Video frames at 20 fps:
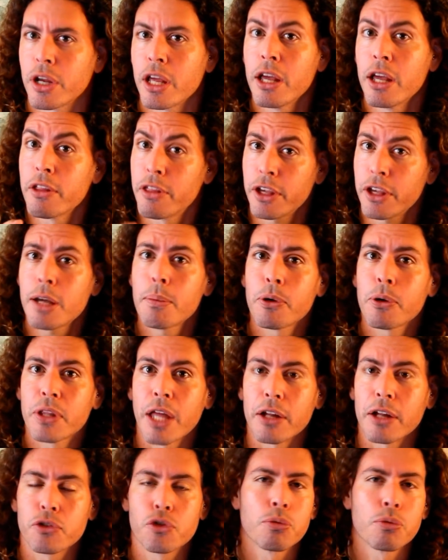Think about
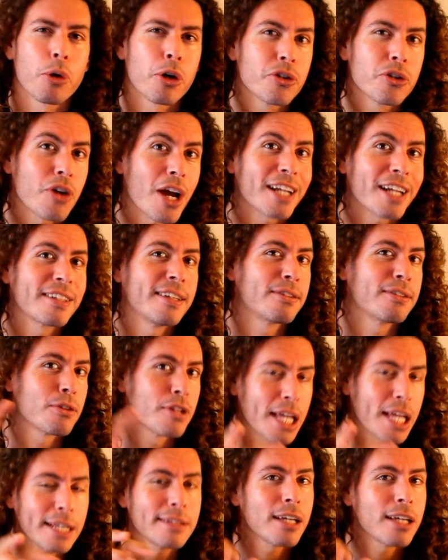that. You're more attracted to
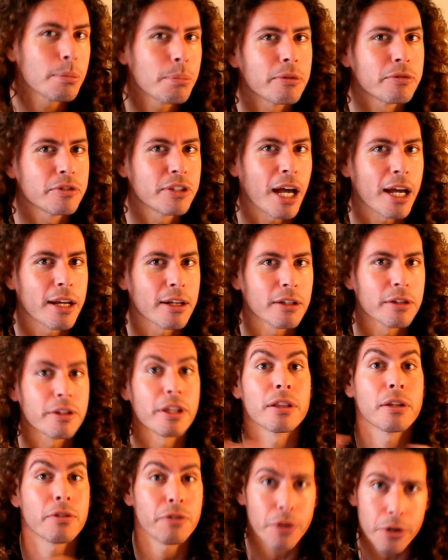that type of title than
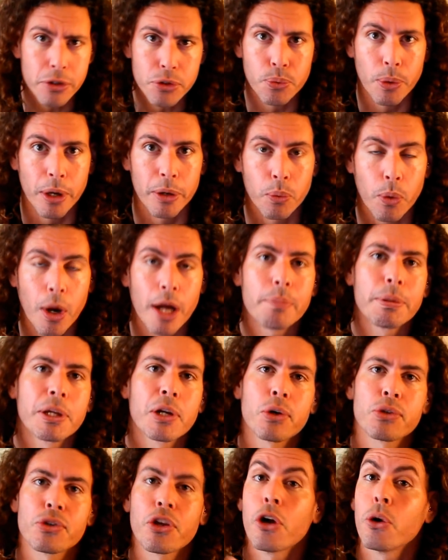the first one. Why?
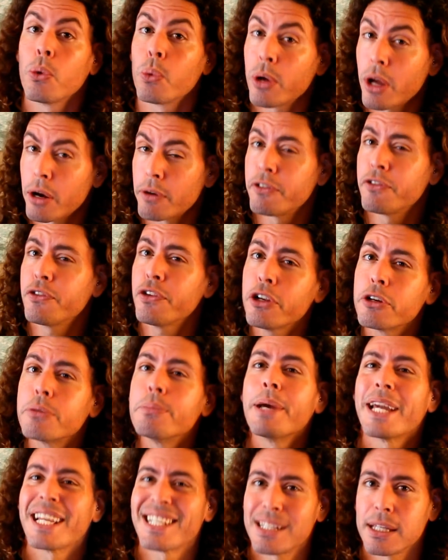Because we are
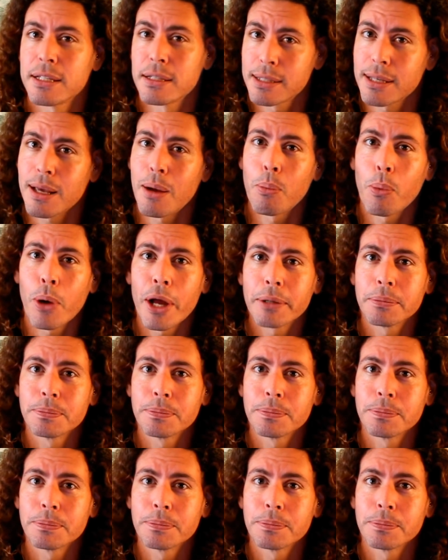fear-based in some way.